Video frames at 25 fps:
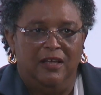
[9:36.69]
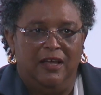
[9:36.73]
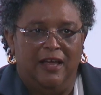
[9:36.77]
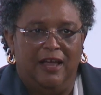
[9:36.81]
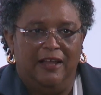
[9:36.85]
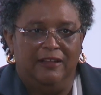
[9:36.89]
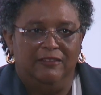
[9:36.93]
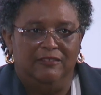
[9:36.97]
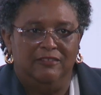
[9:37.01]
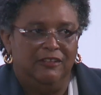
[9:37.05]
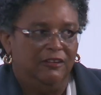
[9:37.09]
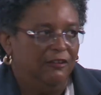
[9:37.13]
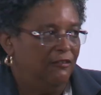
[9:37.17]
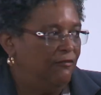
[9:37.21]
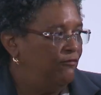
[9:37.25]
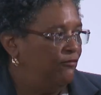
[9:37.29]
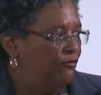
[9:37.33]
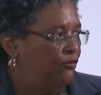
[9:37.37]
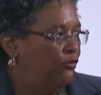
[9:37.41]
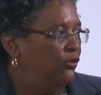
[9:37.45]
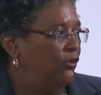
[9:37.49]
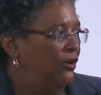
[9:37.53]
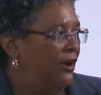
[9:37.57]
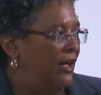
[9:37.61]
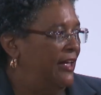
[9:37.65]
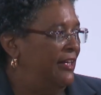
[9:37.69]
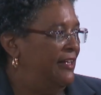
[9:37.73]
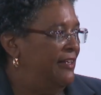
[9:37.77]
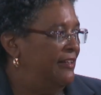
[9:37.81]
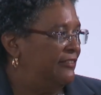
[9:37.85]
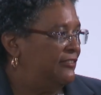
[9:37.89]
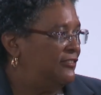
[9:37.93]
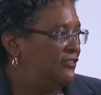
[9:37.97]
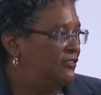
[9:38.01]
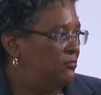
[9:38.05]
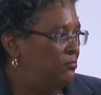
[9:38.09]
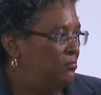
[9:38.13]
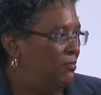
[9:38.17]
and therefore I
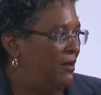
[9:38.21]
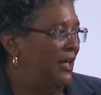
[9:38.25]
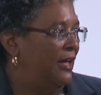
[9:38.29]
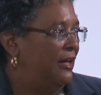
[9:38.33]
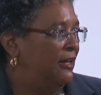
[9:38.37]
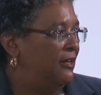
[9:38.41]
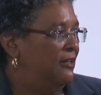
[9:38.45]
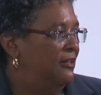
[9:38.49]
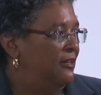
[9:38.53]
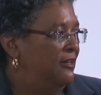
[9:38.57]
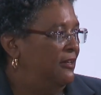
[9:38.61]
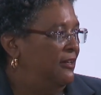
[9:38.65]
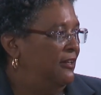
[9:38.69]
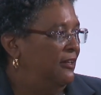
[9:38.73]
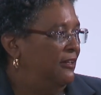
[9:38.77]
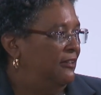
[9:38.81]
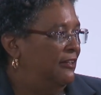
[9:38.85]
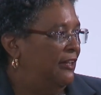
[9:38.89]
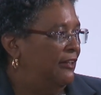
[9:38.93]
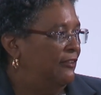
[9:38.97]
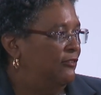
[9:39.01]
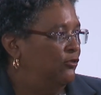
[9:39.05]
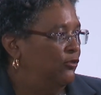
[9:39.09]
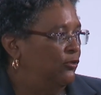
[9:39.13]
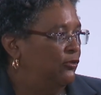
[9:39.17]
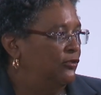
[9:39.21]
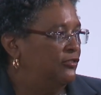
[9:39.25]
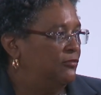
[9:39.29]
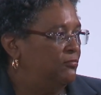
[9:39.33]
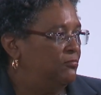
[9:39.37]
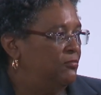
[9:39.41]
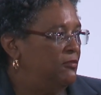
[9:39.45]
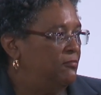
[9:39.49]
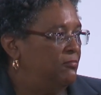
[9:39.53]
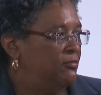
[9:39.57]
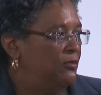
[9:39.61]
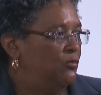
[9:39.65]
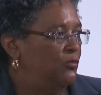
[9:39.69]
expect that those
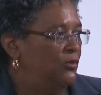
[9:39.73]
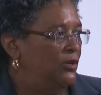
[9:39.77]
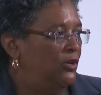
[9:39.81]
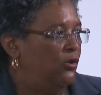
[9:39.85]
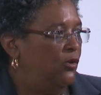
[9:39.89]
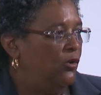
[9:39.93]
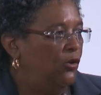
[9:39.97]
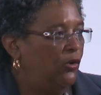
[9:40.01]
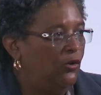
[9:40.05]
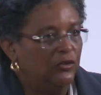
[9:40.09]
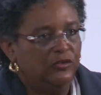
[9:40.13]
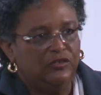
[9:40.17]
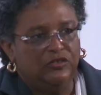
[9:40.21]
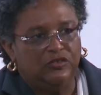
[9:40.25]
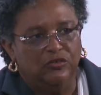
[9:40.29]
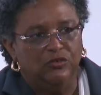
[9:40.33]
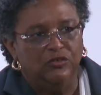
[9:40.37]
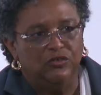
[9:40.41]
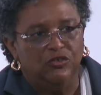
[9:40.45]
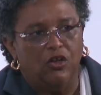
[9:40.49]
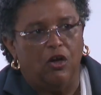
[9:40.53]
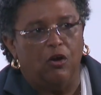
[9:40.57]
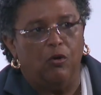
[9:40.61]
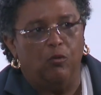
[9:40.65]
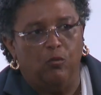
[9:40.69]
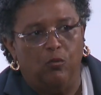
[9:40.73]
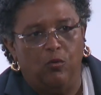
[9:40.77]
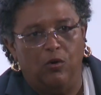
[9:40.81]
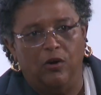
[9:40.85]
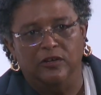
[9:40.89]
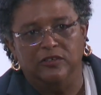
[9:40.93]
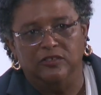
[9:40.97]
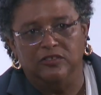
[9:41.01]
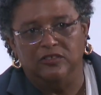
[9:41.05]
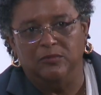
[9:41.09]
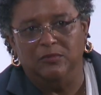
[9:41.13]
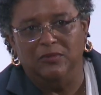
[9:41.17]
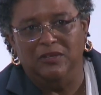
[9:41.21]
people will also not
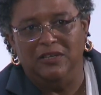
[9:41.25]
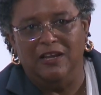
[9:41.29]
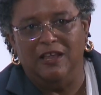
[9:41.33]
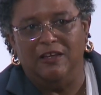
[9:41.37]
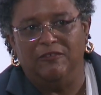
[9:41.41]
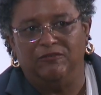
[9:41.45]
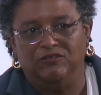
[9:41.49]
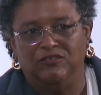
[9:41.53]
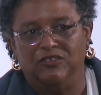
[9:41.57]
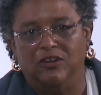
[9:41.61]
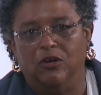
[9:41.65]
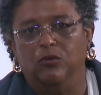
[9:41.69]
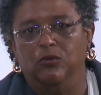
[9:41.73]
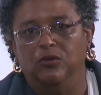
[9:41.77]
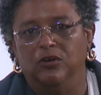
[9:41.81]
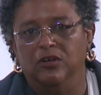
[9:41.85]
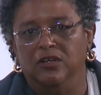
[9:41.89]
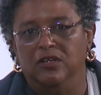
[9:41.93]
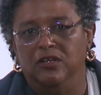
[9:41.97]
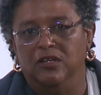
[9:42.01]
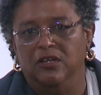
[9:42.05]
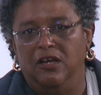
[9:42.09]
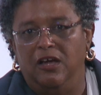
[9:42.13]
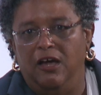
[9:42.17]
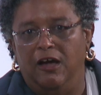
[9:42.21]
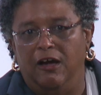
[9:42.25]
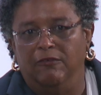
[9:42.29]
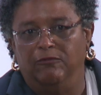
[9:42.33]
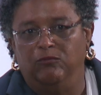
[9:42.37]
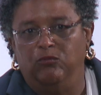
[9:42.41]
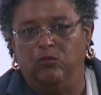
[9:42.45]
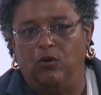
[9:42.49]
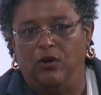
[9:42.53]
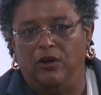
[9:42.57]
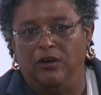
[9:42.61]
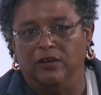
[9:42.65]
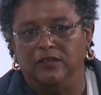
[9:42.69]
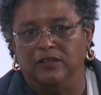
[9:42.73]
want to be left out of
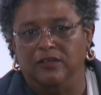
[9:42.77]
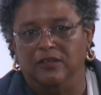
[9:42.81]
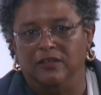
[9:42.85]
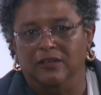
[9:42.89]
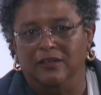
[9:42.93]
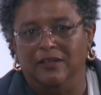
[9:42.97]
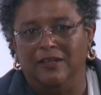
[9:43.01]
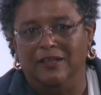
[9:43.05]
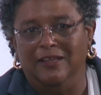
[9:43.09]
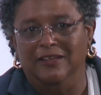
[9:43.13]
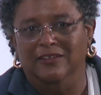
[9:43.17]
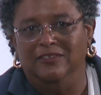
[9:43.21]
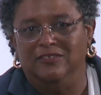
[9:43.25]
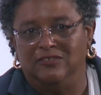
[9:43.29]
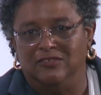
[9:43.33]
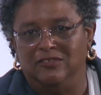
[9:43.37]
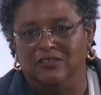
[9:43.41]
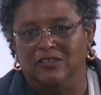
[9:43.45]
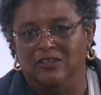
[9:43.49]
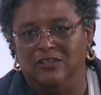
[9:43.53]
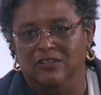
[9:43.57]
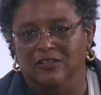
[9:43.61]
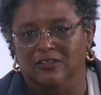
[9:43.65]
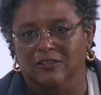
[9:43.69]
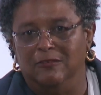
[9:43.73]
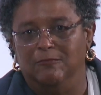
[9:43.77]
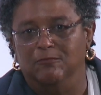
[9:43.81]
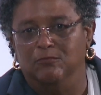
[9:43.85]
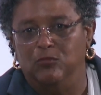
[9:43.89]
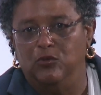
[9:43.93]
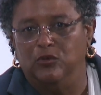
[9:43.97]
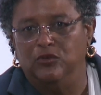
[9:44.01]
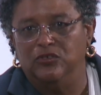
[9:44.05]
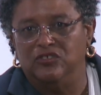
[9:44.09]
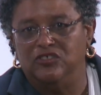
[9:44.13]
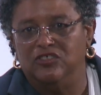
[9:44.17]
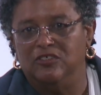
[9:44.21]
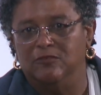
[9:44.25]
what is the
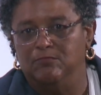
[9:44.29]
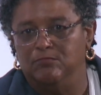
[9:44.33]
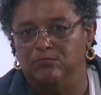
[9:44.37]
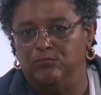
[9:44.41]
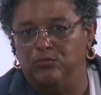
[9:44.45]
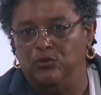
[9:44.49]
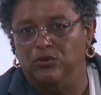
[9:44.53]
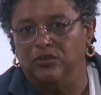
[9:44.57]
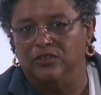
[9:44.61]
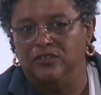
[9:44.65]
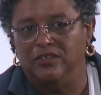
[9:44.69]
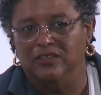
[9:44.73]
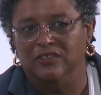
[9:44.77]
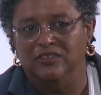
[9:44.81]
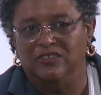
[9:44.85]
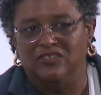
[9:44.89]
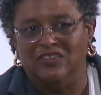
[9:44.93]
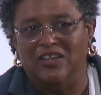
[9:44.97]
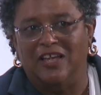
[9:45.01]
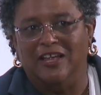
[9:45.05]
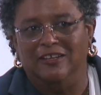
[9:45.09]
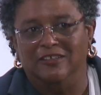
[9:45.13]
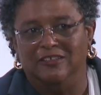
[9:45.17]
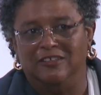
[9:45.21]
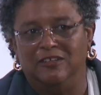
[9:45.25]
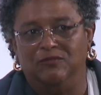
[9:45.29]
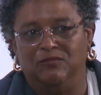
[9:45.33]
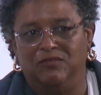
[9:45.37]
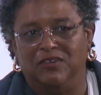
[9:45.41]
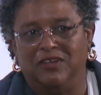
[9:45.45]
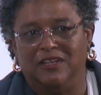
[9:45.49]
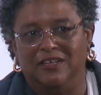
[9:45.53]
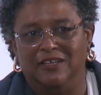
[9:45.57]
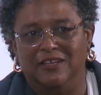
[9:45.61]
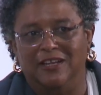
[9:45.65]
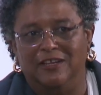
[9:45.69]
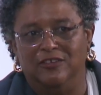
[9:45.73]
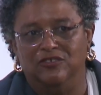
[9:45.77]
most important
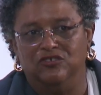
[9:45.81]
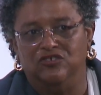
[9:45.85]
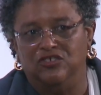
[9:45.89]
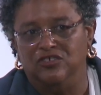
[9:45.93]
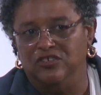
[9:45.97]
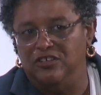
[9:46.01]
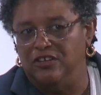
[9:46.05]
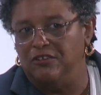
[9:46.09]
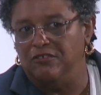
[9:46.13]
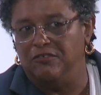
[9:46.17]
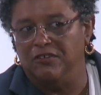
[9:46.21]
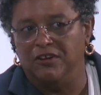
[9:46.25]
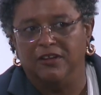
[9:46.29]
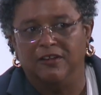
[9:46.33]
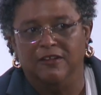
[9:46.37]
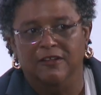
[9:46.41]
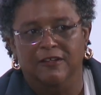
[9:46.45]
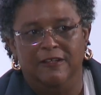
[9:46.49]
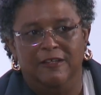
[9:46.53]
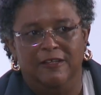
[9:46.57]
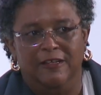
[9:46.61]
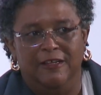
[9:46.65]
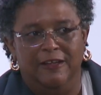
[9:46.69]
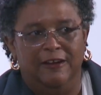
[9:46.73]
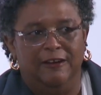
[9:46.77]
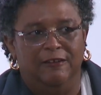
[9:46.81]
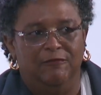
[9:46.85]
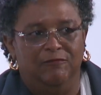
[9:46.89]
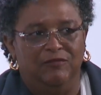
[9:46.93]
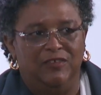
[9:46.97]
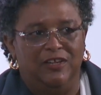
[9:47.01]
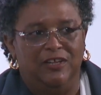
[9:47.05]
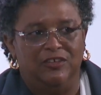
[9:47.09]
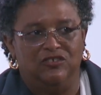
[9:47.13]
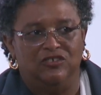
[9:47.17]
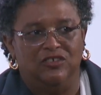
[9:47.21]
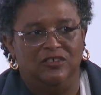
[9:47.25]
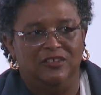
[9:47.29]
scientific and engineering
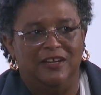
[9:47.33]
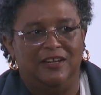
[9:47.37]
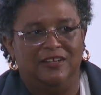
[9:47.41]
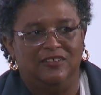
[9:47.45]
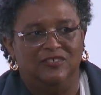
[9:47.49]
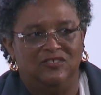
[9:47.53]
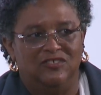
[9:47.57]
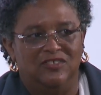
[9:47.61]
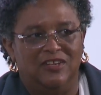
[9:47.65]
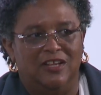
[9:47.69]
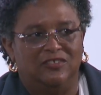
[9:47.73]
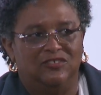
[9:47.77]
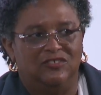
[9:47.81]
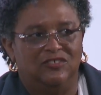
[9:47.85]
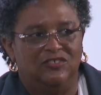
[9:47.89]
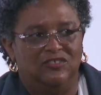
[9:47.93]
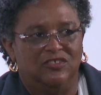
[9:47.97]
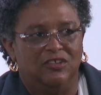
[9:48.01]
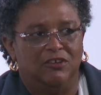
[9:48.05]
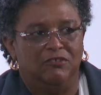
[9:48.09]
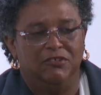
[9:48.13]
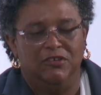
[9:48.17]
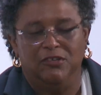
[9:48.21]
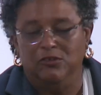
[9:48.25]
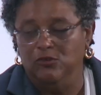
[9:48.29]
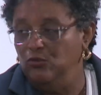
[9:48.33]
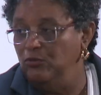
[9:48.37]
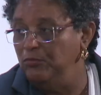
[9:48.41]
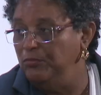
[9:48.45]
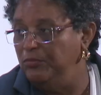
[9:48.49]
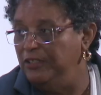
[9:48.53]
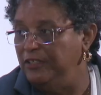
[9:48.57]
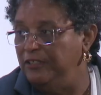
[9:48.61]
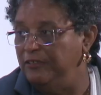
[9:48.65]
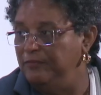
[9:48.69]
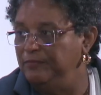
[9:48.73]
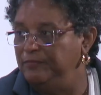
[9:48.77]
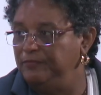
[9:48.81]
innovation that is necessary
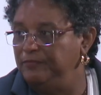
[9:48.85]
globally.